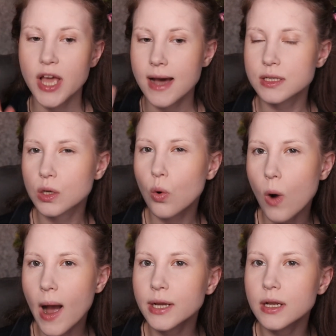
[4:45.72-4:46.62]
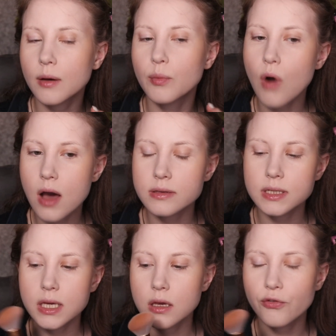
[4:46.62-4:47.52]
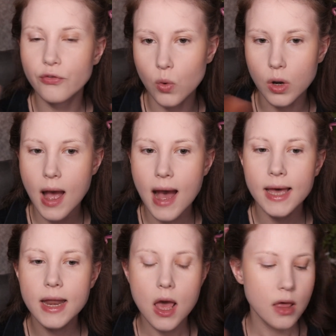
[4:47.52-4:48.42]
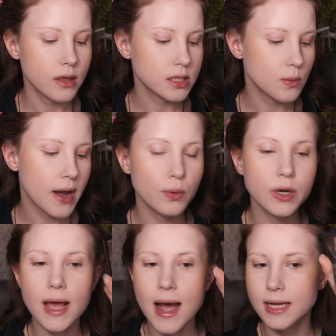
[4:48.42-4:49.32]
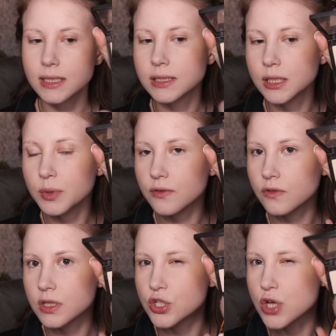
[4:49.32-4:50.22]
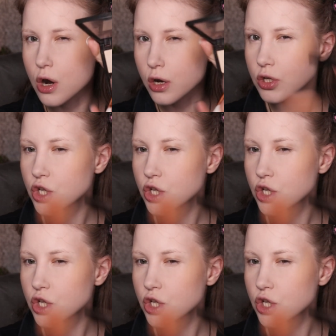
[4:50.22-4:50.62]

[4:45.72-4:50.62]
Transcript: has quite a bronzy forehead. That's why we're going to add a little bit of the darkest